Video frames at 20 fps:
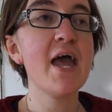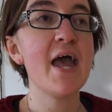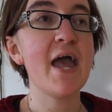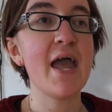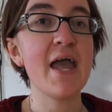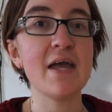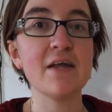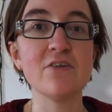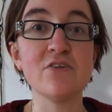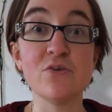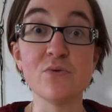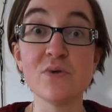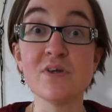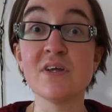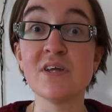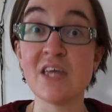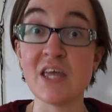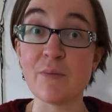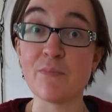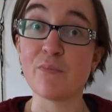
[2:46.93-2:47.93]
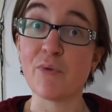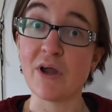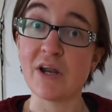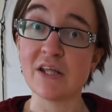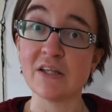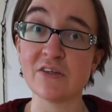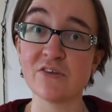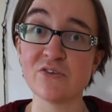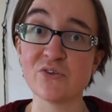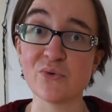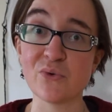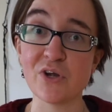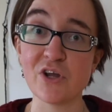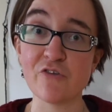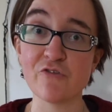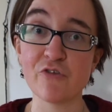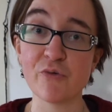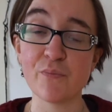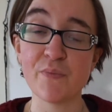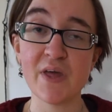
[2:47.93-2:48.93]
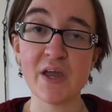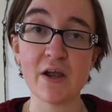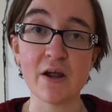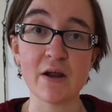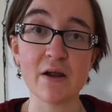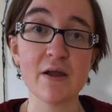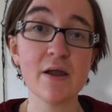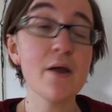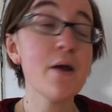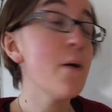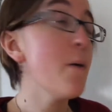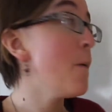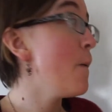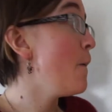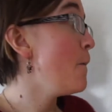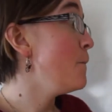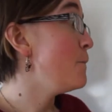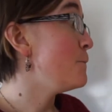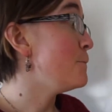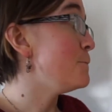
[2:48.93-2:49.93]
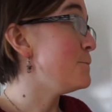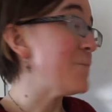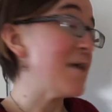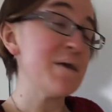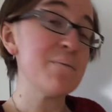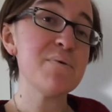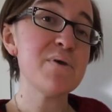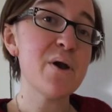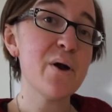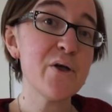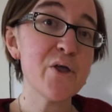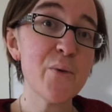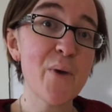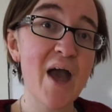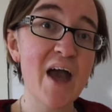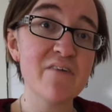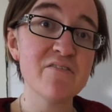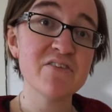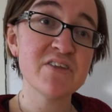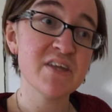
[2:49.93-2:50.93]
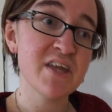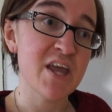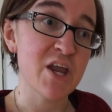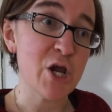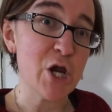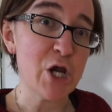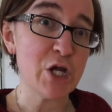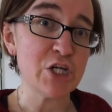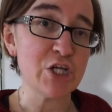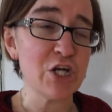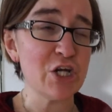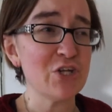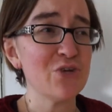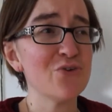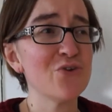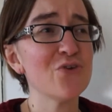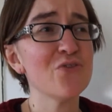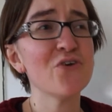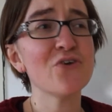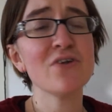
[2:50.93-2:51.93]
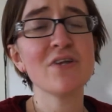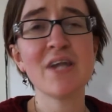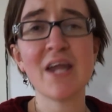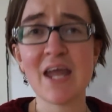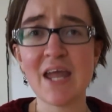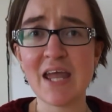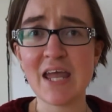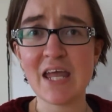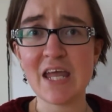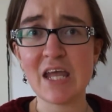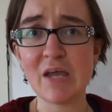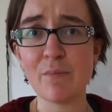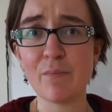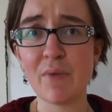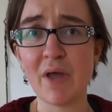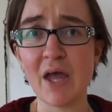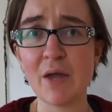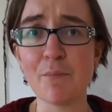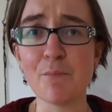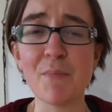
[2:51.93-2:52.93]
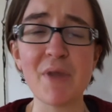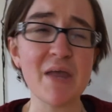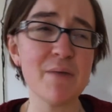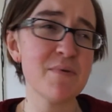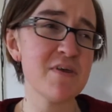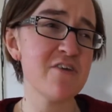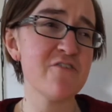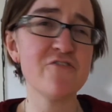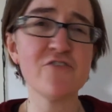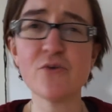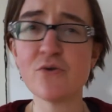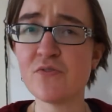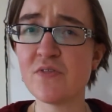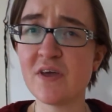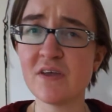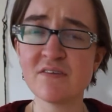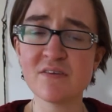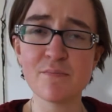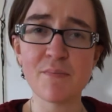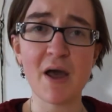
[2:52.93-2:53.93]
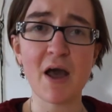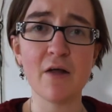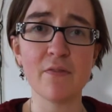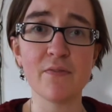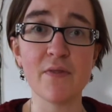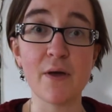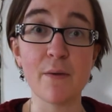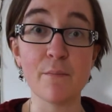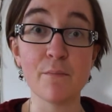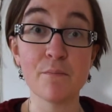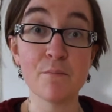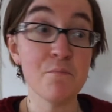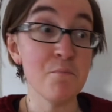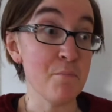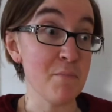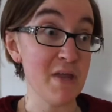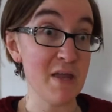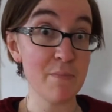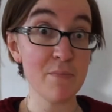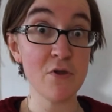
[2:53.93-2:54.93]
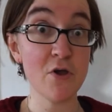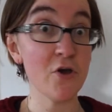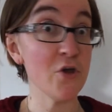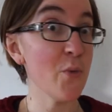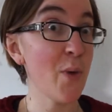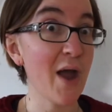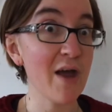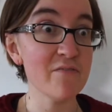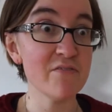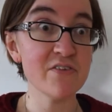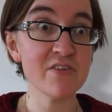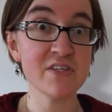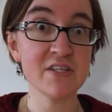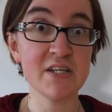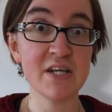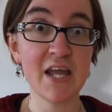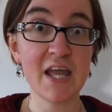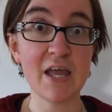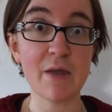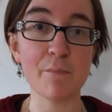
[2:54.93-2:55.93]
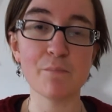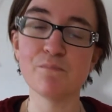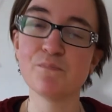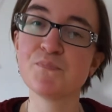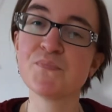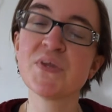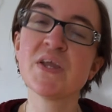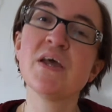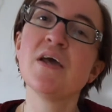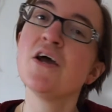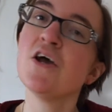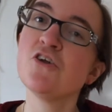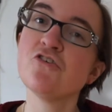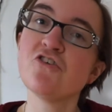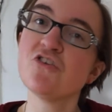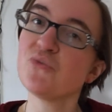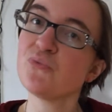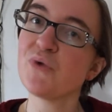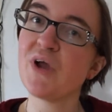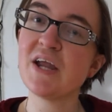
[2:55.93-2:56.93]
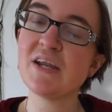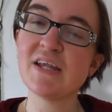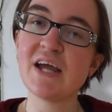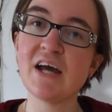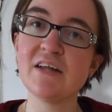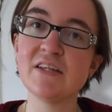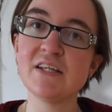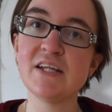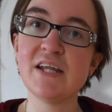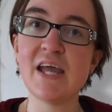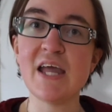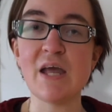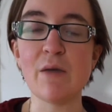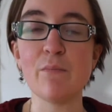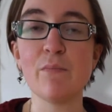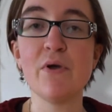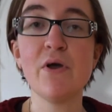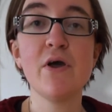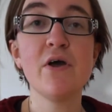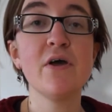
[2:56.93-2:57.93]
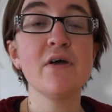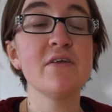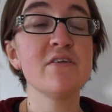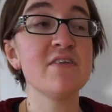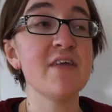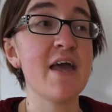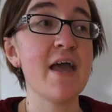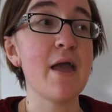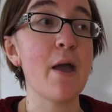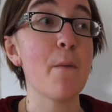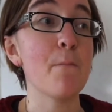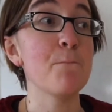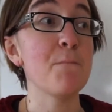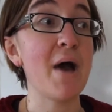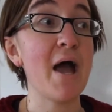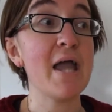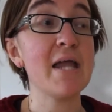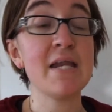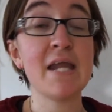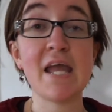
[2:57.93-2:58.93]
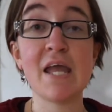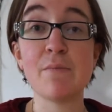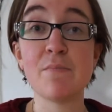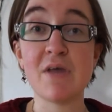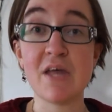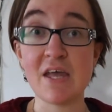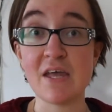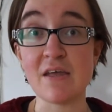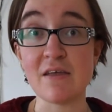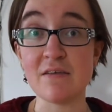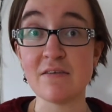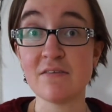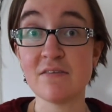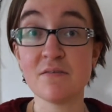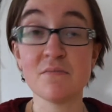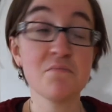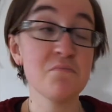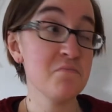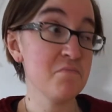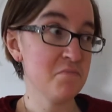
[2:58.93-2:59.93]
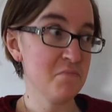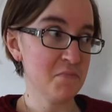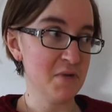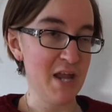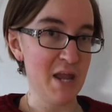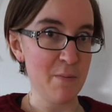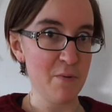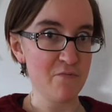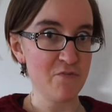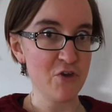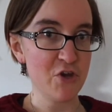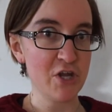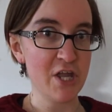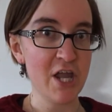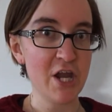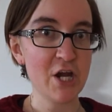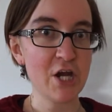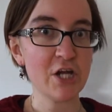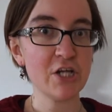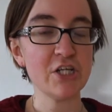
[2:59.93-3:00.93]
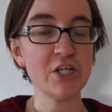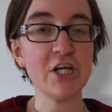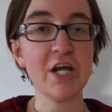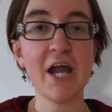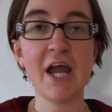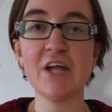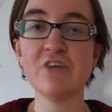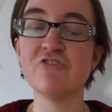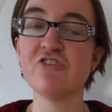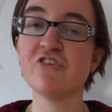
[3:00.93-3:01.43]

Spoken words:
and you can keep writing the story from there. Maybe all you have is a character and you know their name and maybe a few things about them. Maybe all you have is a name. Just write down the name. Say, my name is, name of your character, and